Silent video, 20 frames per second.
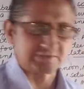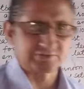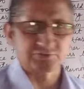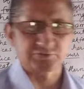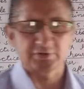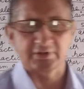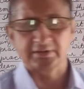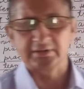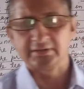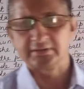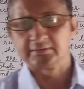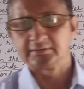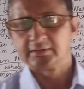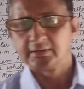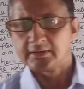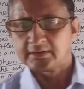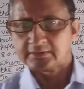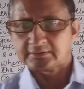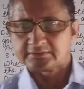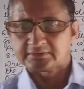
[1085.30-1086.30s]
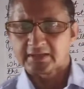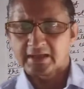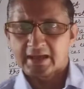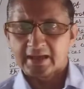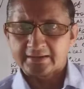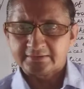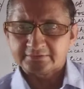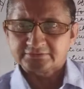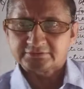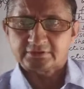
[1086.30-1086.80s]
The answer of why
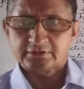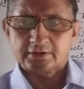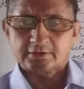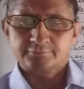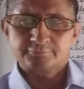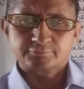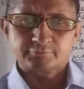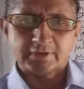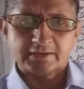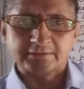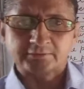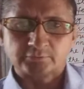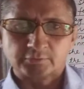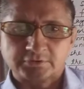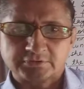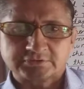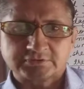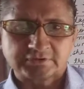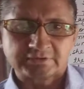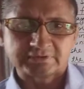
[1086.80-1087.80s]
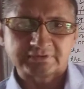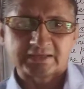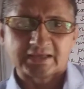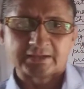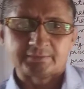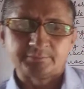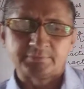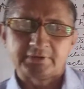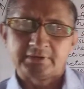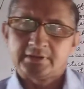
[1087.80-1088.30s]
question can be
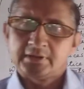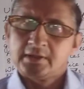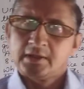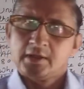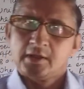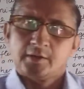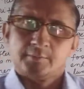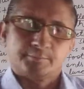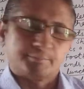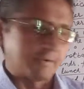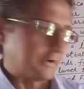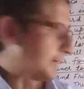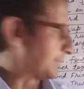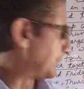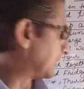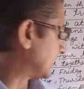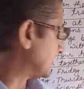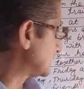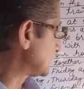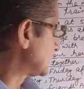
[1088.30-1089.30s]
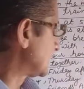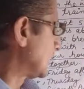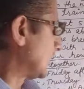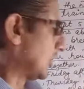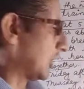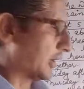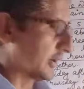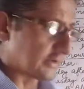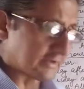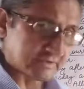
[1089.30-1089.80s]
purpose or reason.
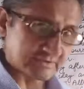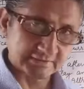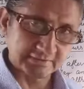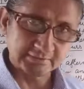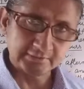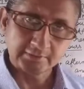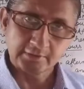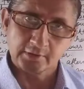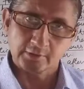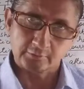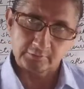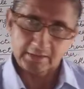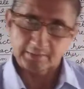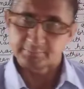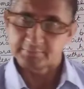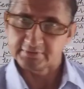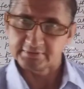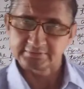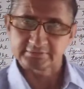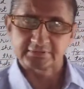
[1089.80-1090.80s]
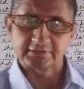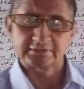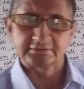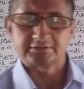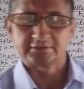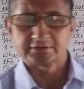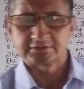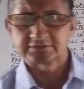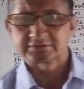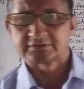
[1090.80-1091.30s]
We have discussed just now.
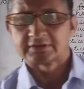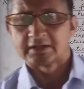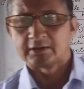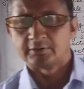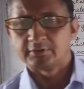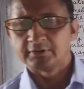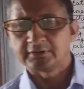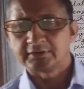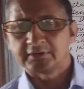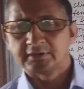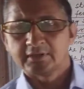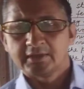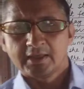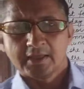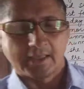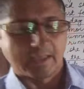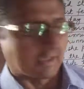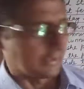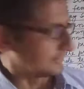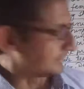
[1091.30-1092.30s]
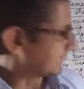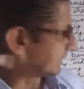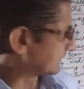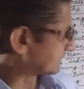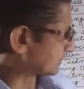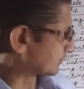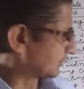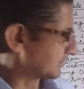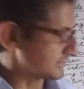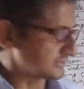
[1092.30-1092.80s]
And this question
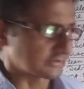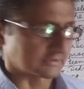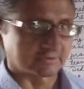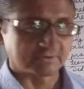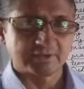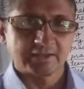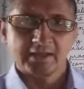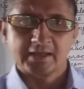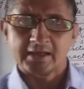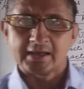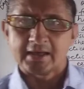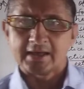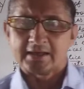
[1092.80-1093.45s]
asking